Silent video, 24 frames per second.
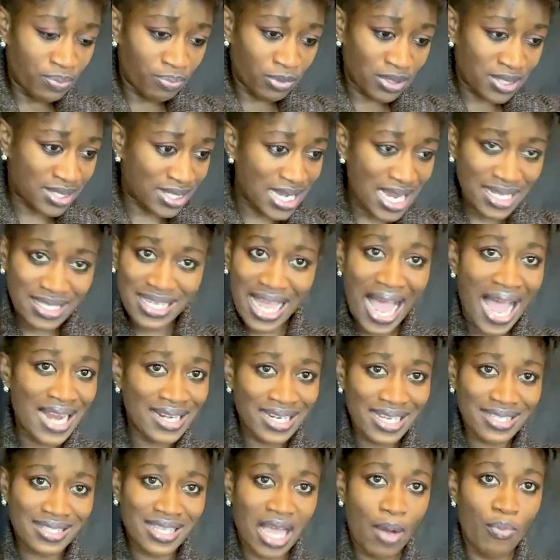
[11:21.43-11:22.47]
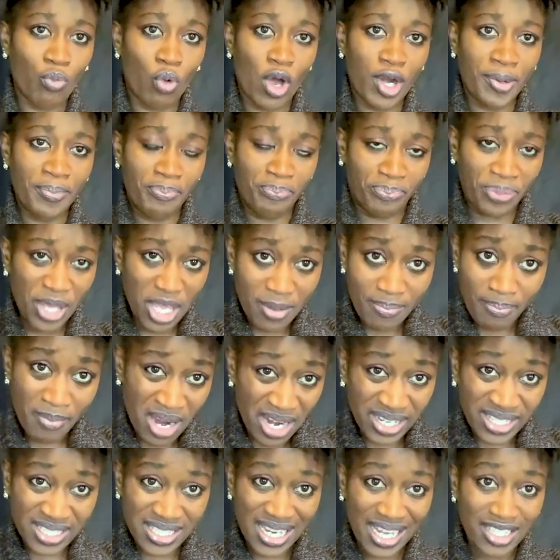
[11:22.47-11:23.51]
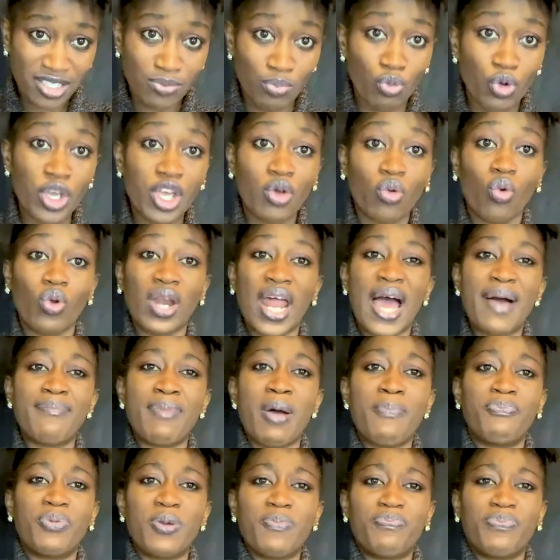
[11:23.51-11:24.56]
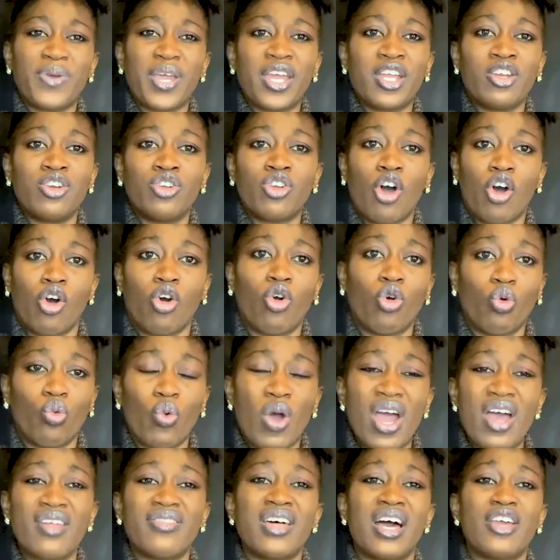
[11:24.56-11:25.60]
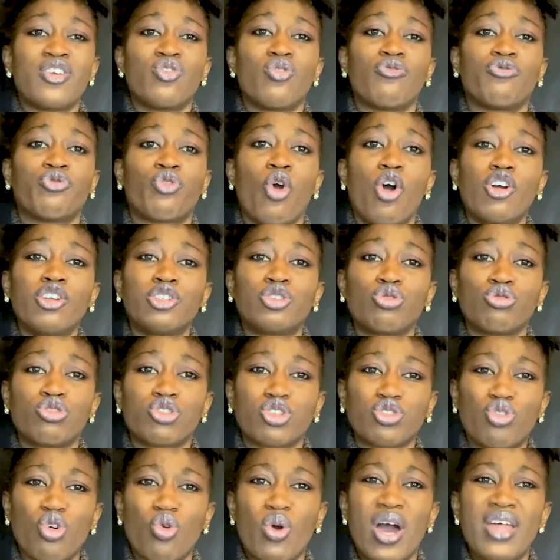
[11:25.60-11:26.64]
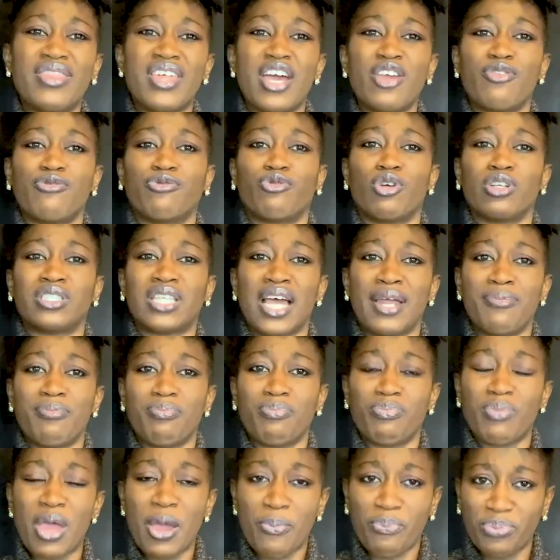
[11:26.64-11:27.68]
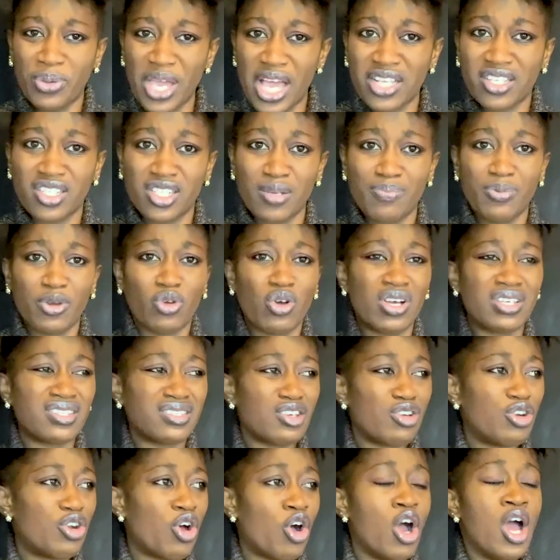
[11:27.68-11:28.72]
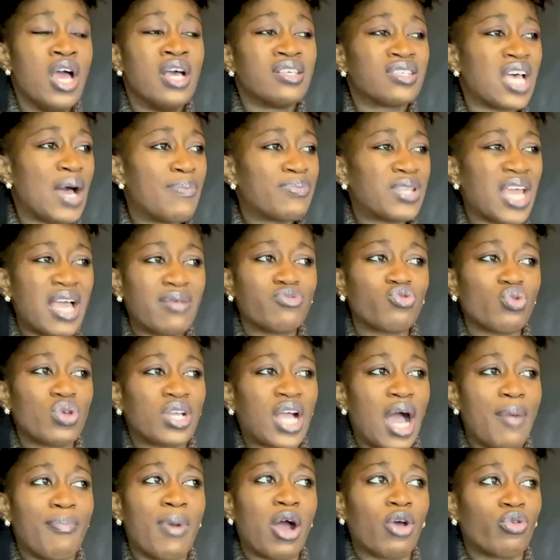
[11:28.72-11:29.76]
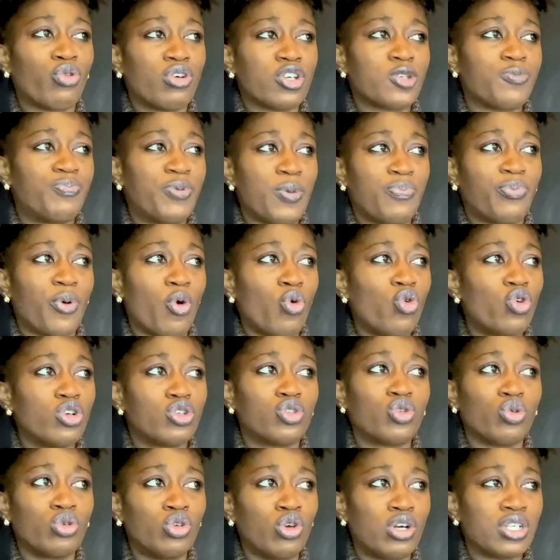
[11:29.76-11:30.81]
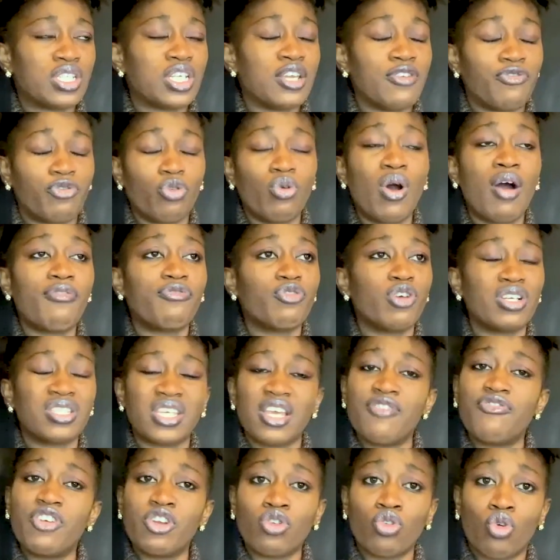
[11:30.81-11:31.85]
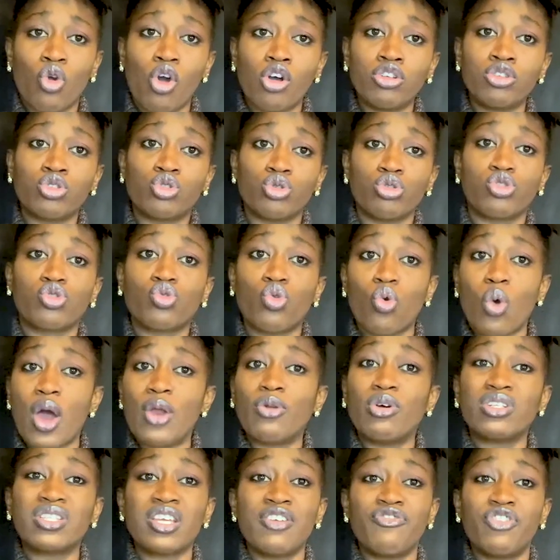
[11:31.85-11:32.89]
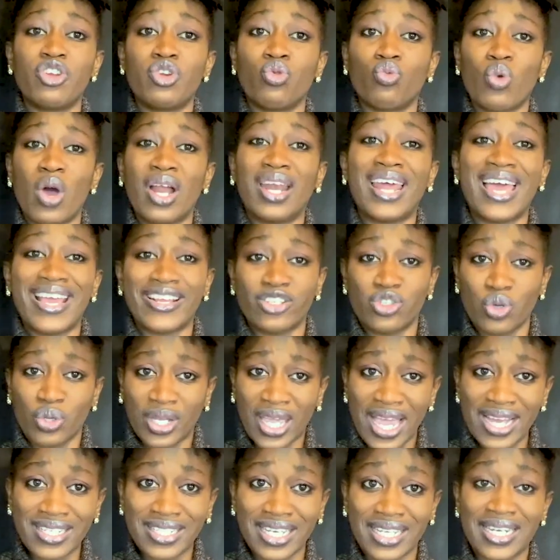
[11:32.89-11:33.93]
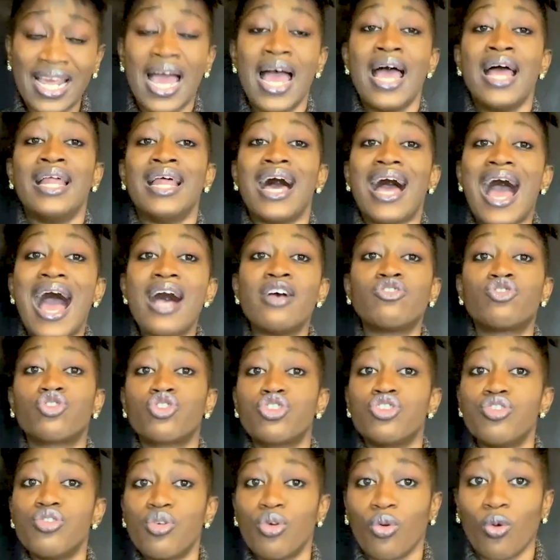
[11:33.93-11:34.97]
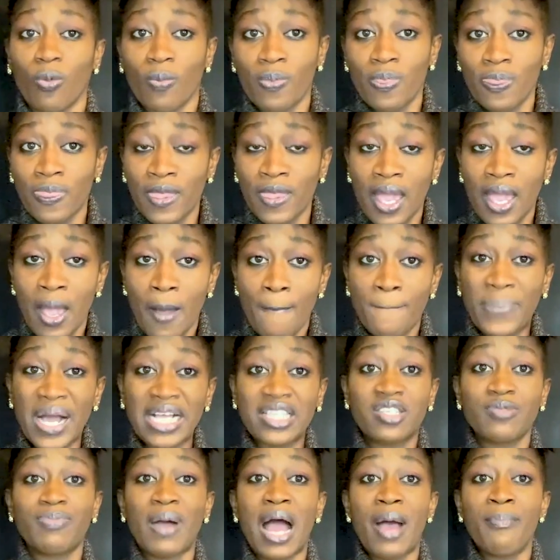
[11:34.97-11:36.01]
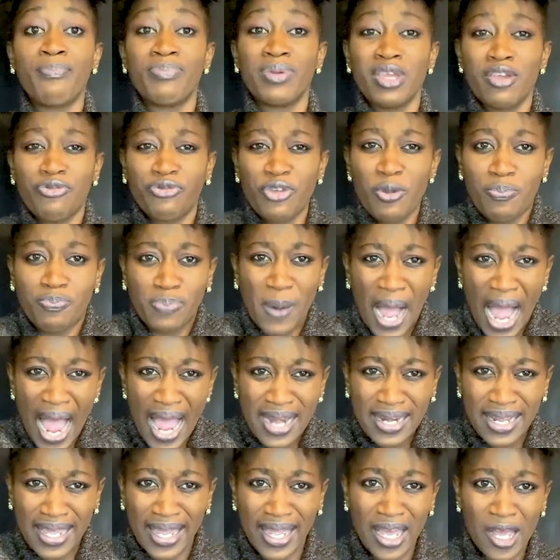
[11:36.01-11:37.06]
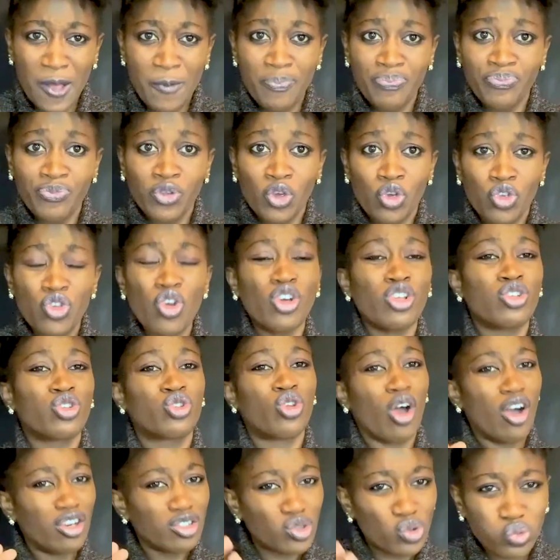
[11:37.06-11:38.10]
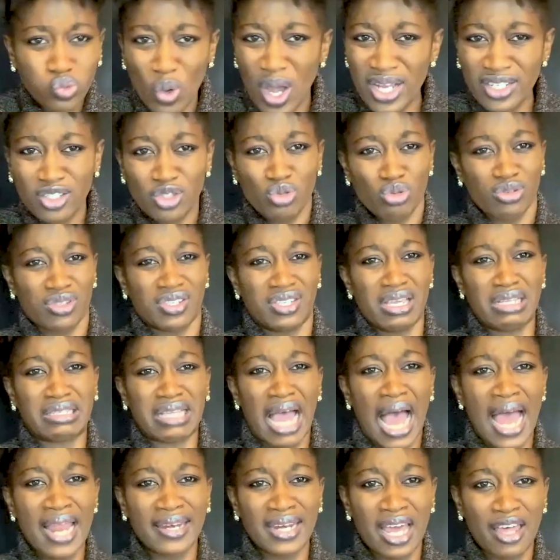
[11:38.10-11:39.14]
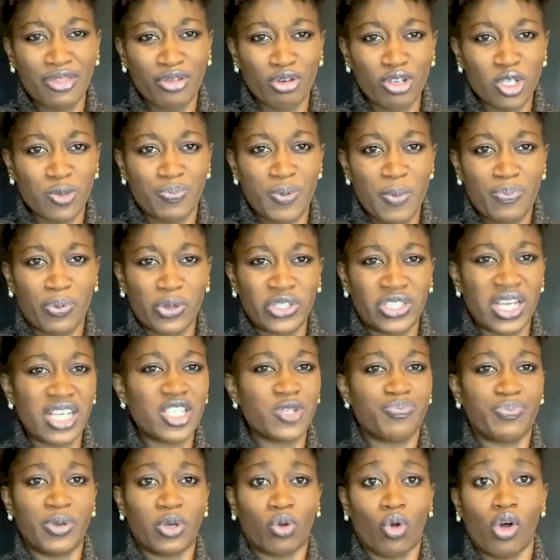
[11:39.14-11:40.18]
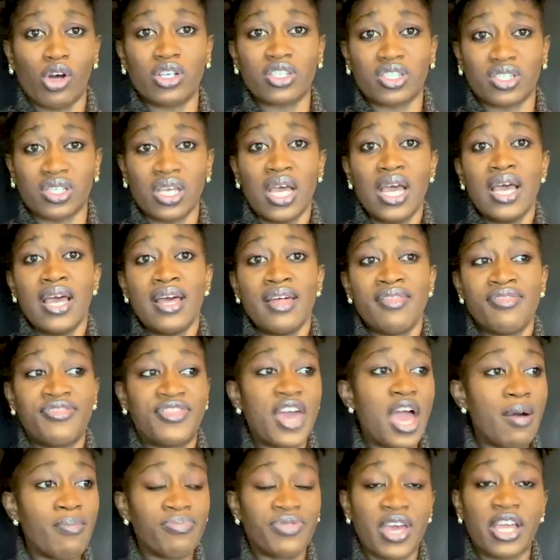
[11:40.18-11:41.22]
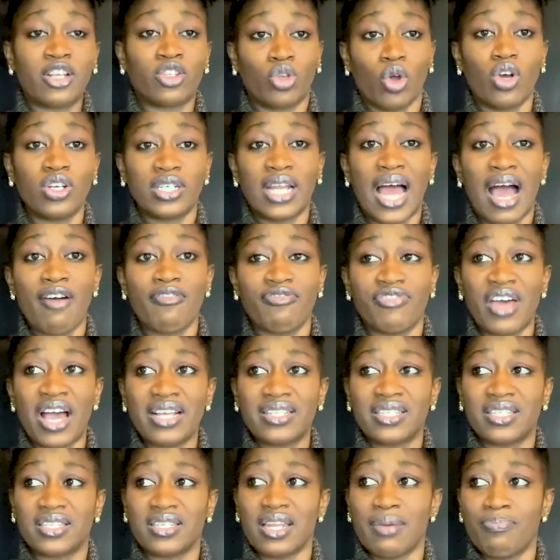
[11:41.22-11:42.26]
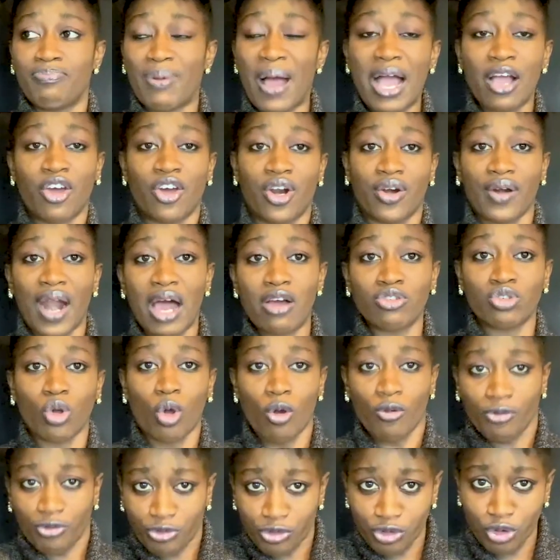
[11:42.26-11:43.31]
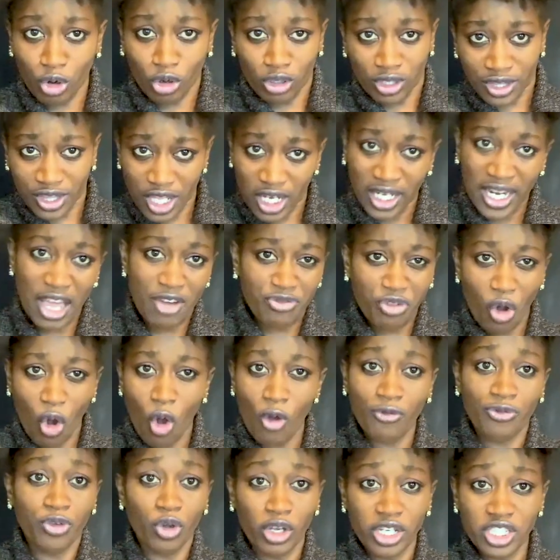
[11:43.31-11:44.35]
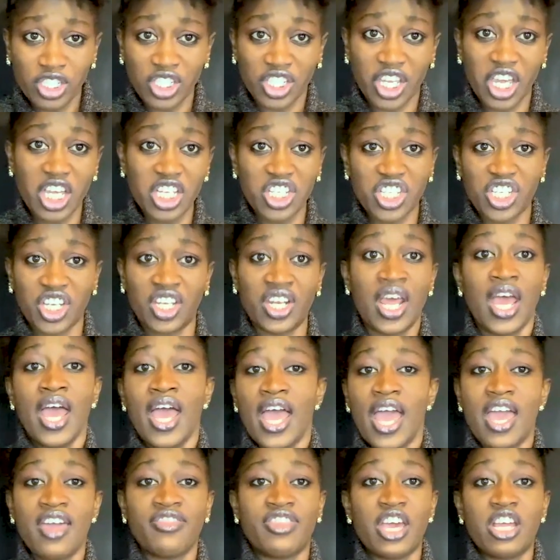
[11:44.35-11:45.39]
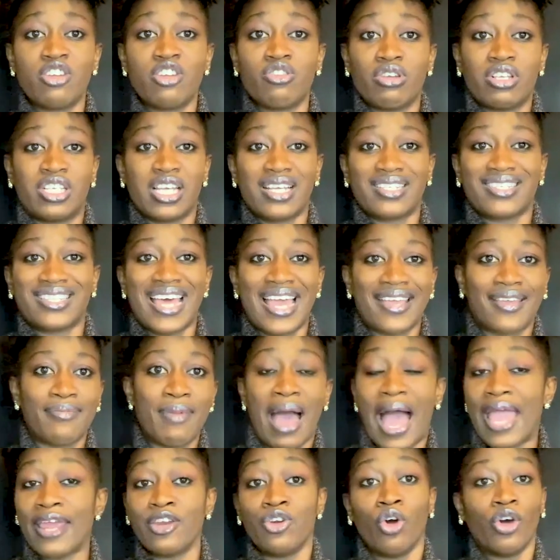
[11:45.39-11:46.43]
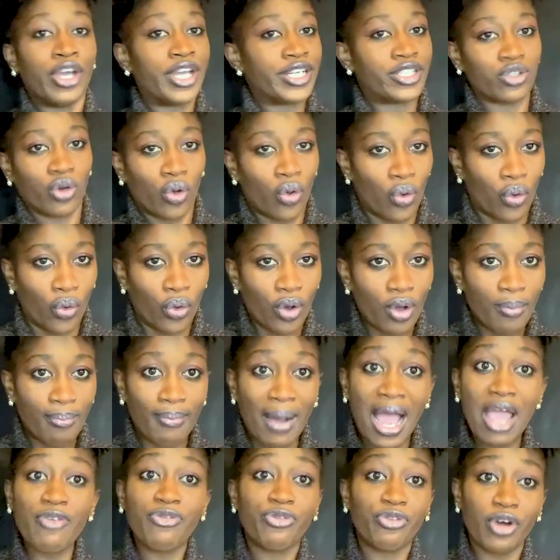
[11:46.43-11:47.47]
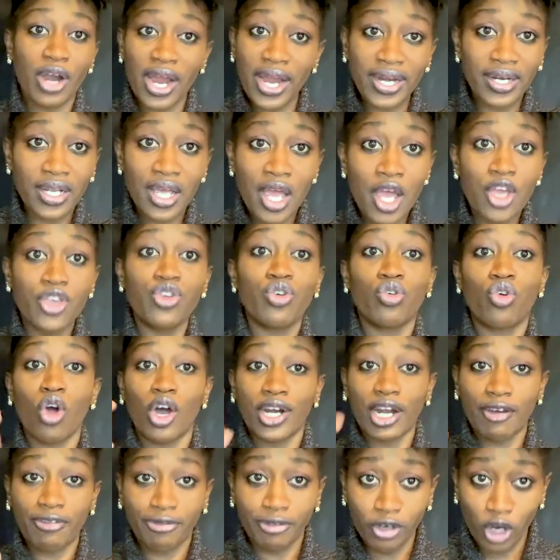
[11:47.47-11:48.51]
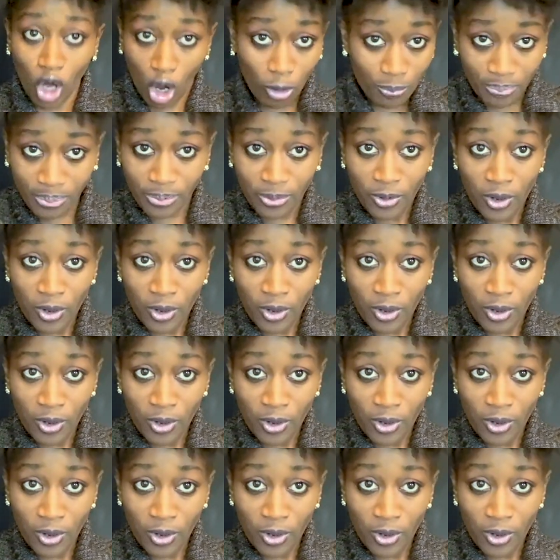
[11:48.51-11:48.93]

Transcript: sit under someone be mentored muikula amapipindo whether you've gone to school whether you've got an, a phd because you know sometimes we come across people who do not if who have not even gone to school are not even well educated as you but bambizi pale you don't want to sit under those people just because them they don't have that background of your the level of your education and then you just like i know it all my friend you're gonna flop